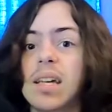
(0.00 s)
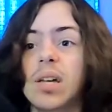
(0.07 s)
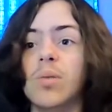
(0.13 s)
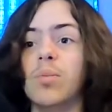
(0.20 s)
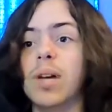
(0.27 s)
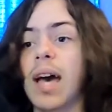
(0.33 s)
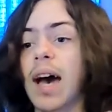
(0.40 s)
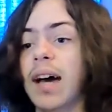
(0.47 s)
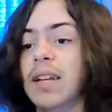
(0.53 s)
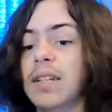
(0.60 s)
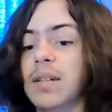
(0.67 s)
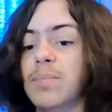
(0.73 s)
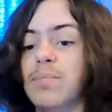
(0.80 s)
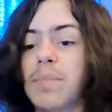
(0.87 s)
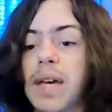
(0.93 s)
we had an
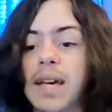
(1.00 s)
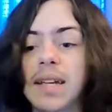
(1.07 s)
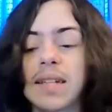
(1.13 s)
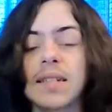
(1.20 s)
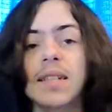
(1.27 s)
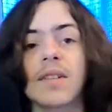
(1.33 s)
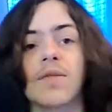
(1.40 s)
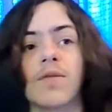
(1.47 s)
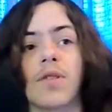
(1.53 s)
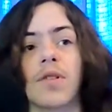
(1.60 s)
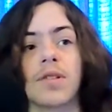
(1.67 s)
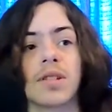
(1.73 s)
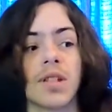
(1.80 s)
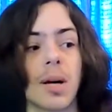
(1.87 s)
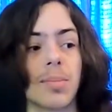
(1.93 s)
amazing
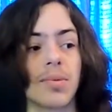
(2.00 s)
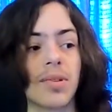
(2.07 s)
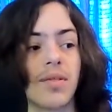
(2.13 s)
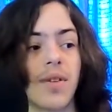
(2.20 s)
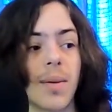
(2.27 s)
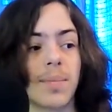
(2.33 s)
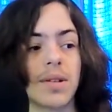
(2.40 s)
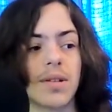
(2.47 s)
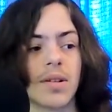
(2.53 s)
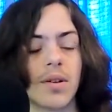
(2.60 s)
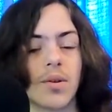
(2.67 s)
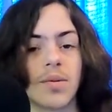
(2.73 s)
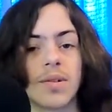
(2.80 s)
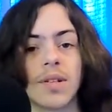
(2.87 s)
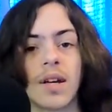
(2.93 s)
first couple of
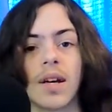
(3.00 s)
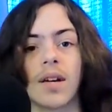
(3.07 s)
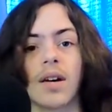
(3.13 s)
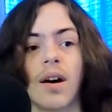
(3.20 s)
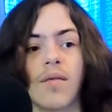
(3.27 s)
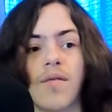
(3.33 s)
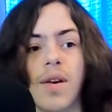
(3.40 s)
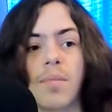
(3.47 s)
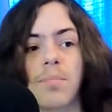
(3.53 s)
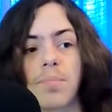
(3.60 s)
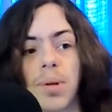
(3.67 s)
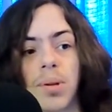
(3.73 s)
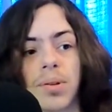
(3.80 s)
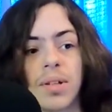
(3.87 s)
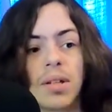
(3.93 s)
episodes of them
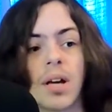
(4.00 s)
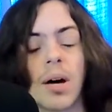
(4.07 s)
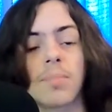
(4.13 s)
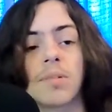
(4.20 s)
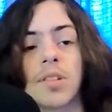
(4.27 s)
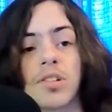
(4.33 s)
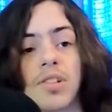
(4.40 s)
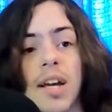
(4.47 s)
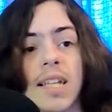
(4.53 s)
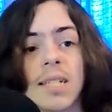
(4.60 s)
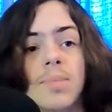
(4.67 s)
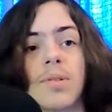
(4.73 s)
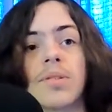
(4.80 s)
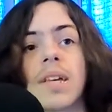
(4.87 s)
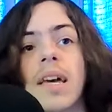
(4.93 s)
building up to
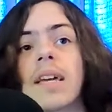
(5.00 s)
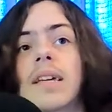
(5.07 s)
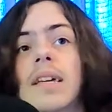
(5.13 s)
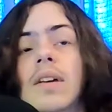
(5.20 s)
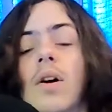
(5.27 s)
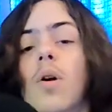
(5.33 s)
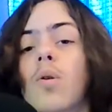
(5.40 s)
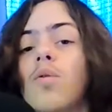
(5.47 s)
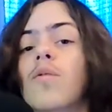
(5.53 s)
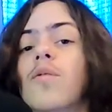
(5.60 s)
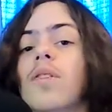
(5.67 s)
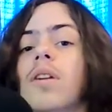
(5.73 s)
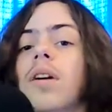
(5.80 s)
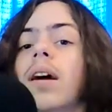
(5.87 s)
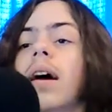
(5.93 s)
Jasper taking
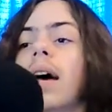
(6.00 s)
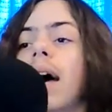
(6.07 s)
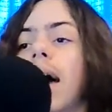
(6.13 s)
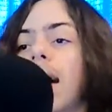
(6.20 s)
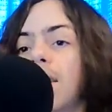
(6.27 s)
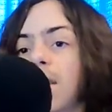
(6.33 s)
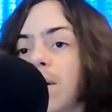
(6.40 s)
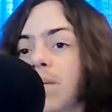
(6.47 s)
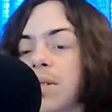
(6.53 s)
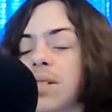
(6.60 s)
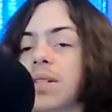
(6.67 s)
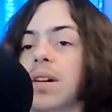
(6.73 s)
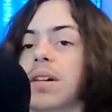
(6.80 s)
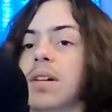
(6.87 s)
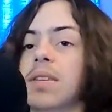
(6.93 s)
over and they were
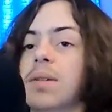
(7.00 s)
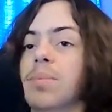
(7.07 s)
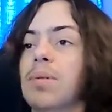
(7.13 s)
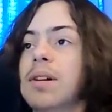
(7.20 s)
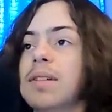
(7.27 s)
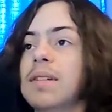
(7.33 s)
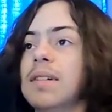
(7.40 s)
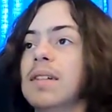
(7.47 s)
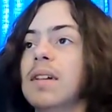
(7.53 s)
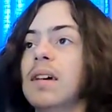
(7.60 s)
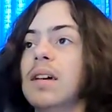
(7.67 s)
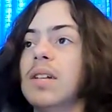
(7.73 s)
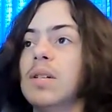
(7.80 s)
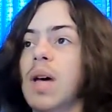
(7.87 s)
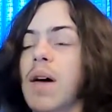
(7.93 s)
stuck in the prison.
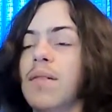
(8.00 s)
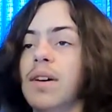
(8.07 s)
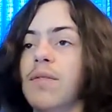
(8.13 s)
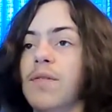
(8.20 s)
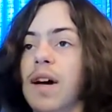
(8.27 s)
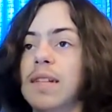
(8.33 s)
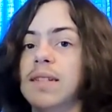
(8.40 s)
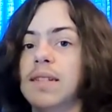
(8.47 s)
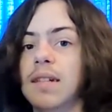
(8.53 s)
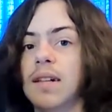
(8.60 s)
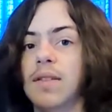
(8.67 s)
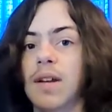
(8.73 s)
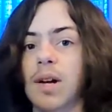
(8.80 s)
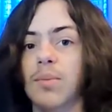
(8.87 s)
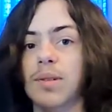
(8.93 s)
So having a fight scene in
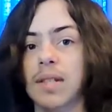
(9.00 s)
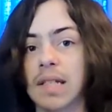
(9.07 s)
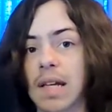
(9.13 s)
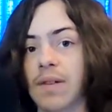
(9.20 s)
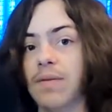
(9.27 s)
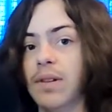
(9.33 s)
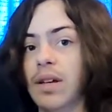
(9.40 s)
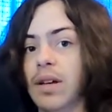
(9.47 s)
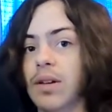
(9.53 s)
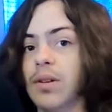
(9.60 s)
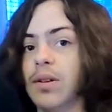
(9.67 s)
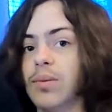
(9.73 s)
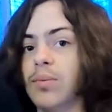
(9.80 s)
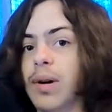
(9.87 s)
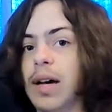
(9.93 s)
there was definitely a
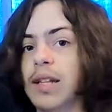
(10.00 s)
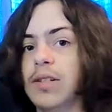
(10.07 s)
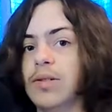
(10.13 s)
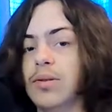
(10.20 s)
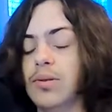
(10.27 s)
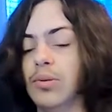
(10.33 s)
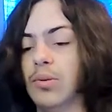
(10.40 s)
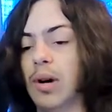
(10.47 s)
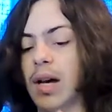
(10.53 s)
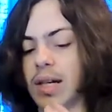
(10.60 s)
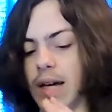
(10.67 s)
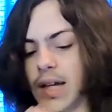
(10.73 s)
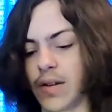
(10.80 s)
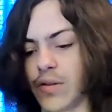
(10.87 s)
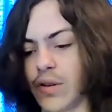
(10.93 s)
good way to
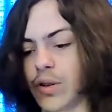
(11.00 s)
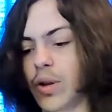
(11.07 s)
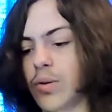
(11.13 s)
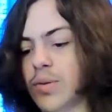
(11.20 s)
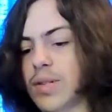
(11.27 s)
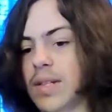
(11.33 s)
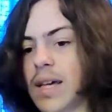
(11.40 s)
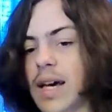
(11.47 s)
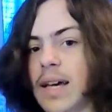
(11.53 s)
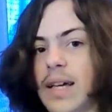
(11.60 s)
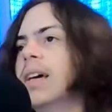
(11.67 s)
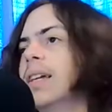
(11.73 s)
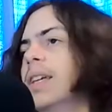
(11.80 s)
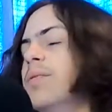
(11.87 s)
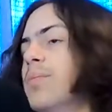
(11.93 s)
kind of close that.
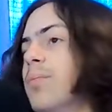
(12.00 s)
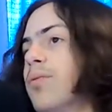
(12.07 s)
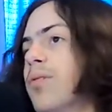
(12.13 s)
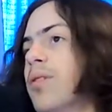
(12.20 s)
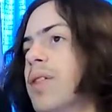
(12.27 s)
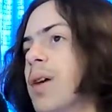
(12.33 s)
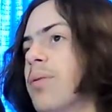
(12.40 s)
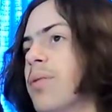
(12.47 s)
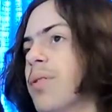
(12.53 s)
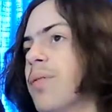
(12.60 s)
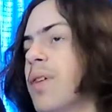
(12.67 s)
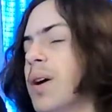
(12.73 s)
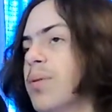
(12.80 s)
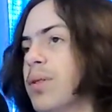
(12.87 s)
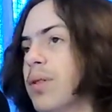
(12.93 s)
And even before that, with the
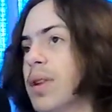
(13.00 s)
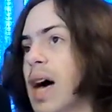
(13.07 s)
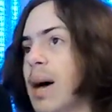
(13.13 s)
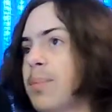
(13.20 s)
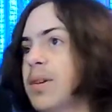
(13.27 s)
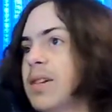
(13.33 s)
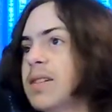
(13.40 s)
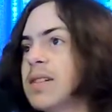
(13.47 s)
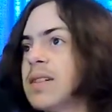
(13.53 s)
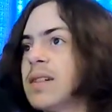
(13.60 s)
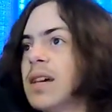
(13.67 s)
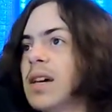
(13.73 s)
fight with Lapis,